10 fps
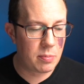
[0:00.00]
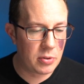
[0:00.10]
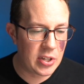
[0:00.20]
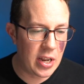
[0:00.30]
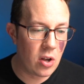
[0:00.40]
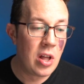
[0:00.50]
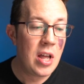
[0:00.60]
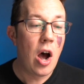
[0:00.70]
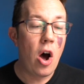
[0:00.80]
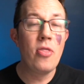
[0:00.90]
per sale
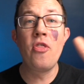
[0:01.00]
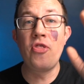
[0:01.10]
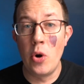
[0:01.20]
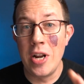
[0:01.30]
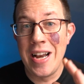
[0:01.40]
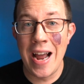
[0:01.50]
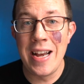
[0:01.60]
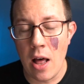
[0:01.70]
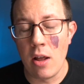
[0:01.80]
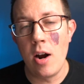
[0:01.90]
on the thirty-nine
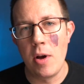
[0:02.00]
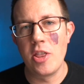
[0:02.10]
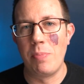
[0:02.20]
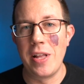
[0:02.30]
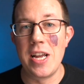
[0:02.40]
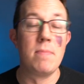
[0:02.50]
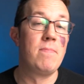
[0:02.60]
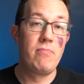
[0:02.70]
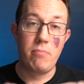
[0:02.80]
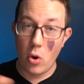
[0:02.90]
dollars a month plan.
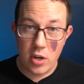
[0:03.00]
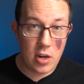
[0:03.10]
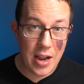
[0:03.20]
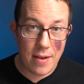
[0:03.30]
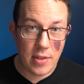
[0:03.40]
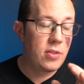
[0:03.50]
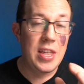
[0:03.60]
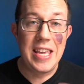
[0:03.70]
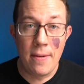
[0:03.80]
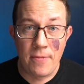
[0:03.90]
Podia doesn't have that.
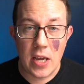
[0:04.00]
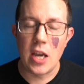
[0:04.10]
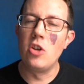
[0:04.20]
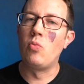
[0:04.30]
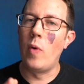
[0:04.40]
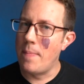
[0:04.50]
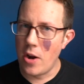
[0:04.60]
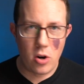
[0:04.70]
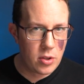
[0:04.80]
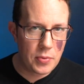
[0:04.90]
Thinkific is way
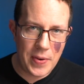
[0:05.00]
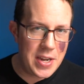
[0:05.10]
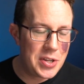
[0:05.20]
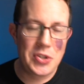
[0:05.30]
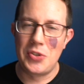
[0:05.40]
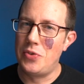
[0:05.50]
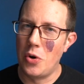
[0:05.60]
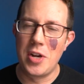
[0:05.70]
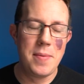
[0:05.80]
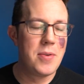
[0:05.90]
better on the fees.
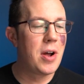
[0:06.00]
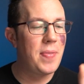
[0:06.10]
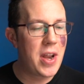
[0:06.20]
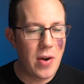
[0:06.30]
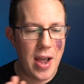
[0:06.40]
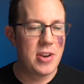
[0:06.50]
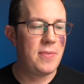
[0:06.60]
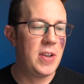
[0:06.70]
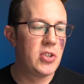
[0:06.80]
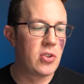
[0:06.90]
Don't get me wrong. They don't have any
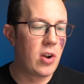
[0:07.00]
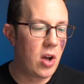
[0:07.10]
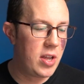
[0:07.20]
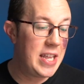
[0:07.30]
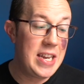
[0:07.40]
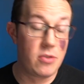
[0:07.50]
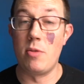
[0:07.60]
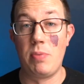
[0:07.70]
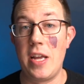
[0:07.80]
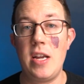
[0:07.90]
fees on any of their
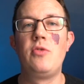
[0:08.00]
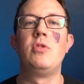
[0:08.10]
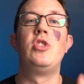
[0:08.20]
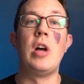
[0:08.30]
plans, which is